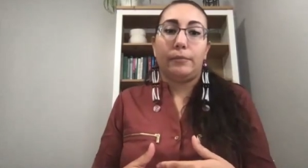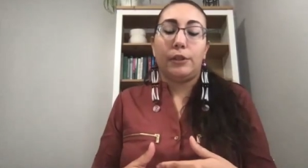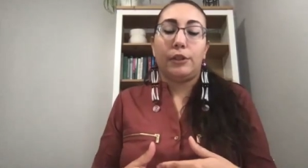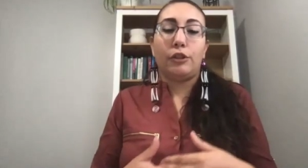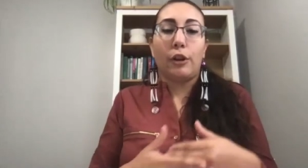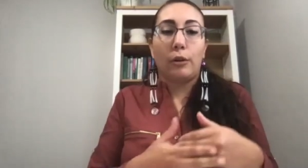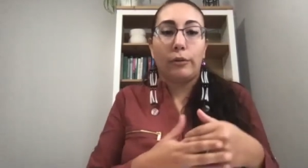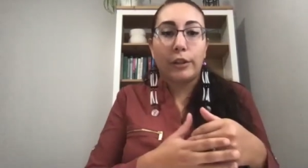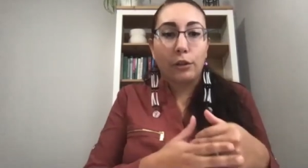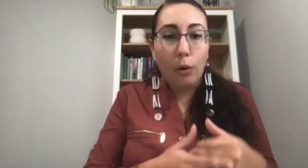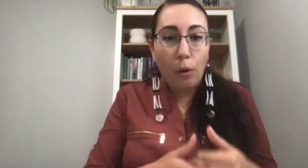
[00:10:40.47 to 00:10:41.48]
So
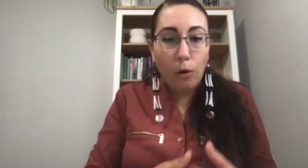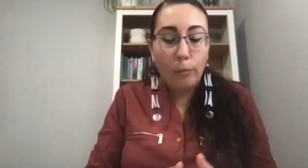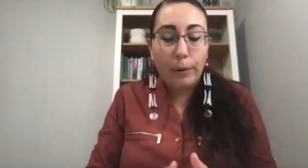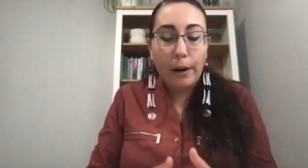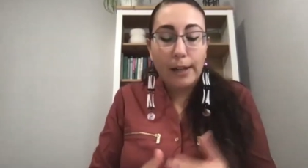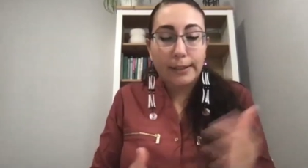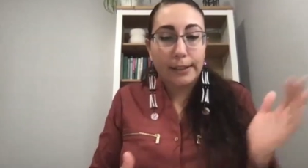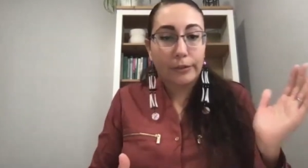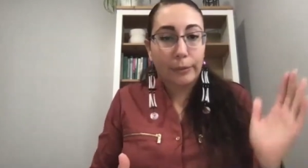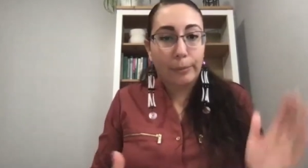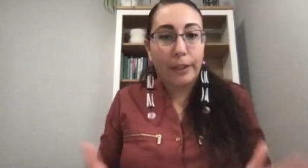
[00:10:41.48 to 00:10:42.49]
this whole
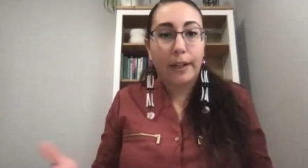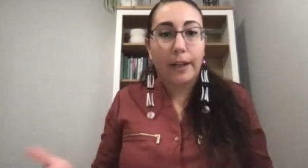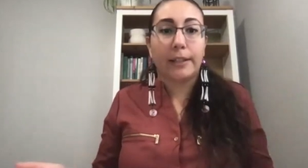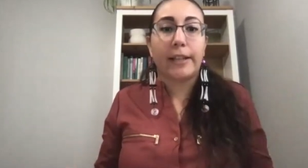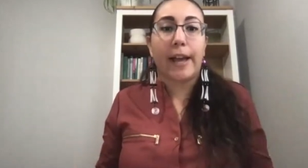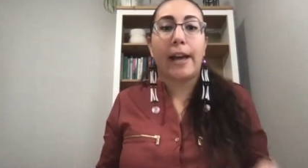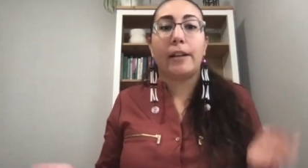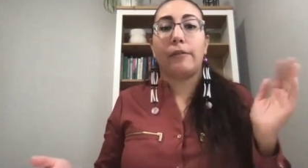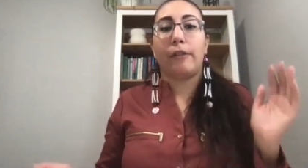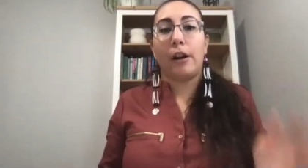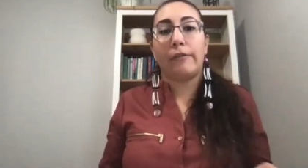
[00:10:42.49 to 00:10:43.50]
process from beginning to end
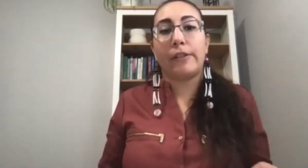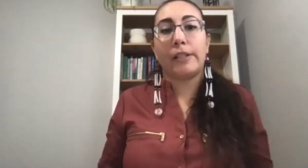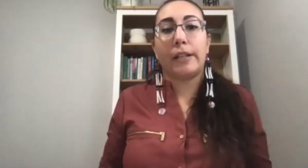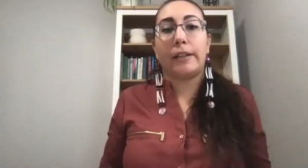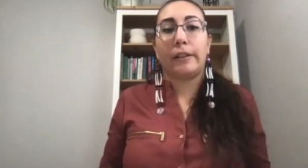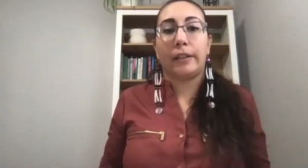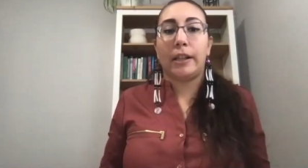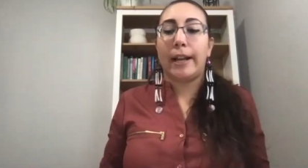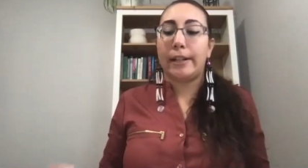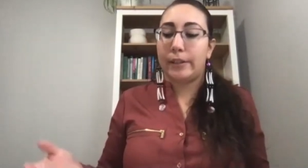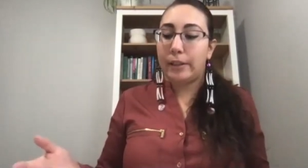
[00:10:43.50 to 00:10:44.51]
of harvesting the
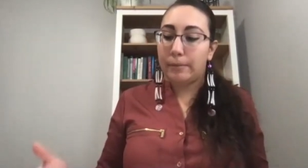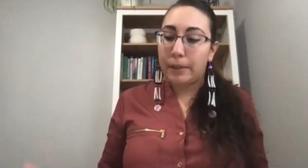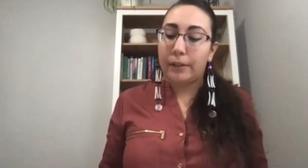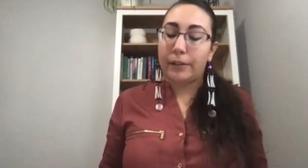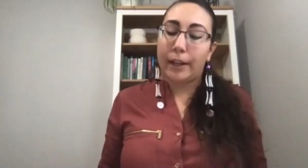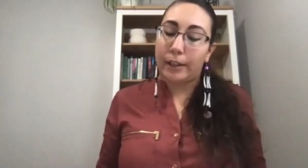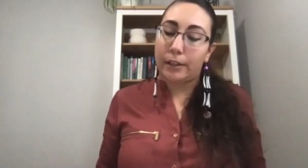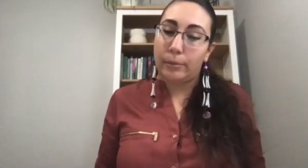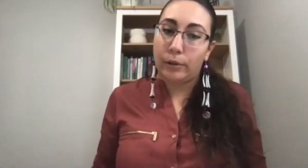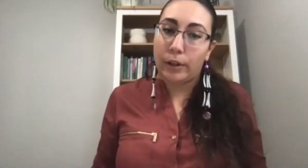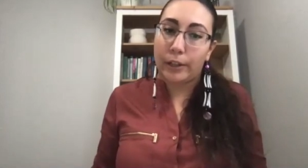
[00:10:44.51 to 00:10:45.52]
clay to the meal that gets
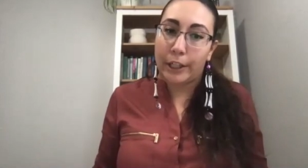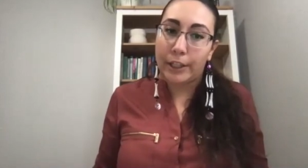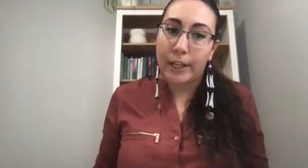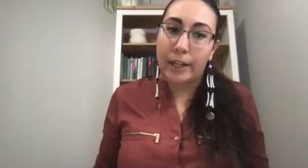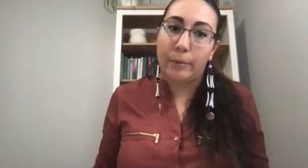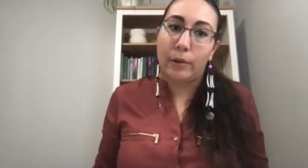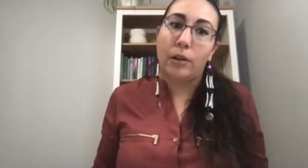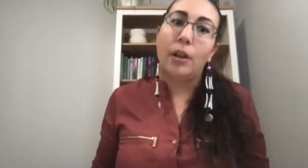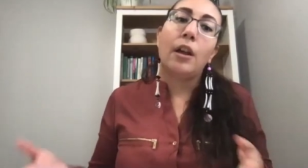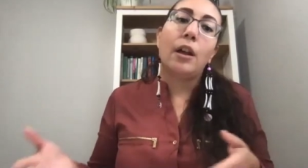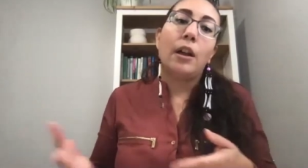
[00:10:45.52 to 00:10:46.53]
put on your table,
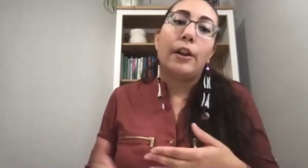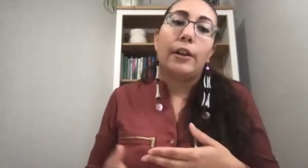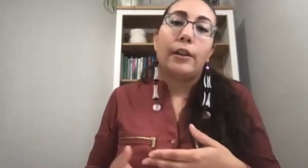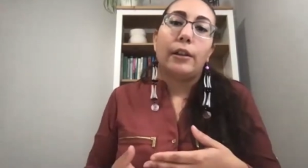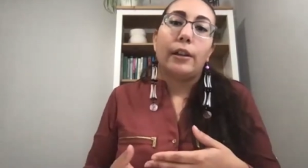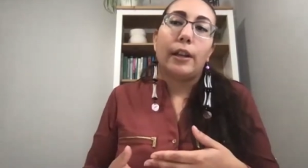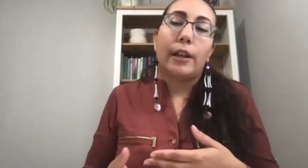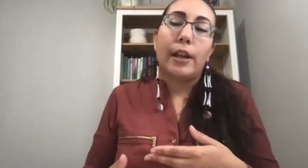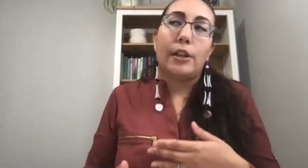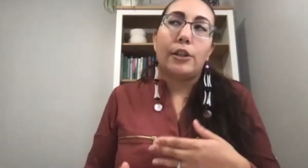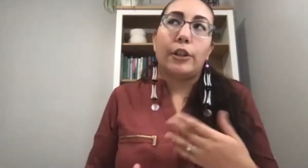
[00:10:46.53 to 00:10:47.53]

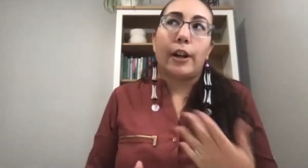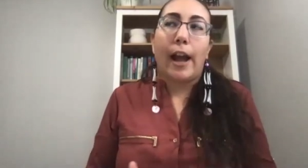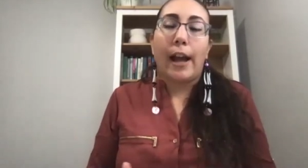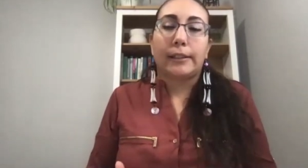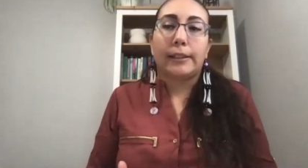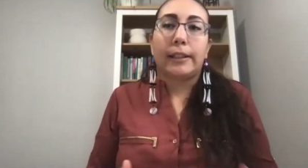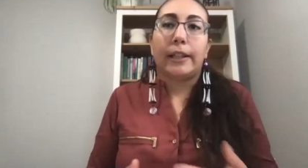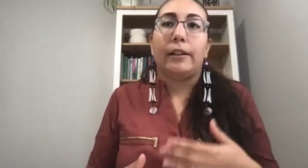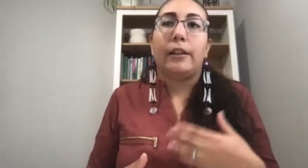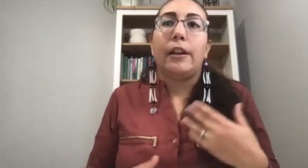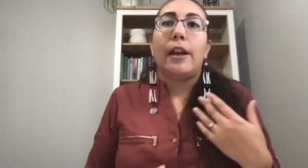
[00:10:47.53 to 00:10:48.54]
you're acting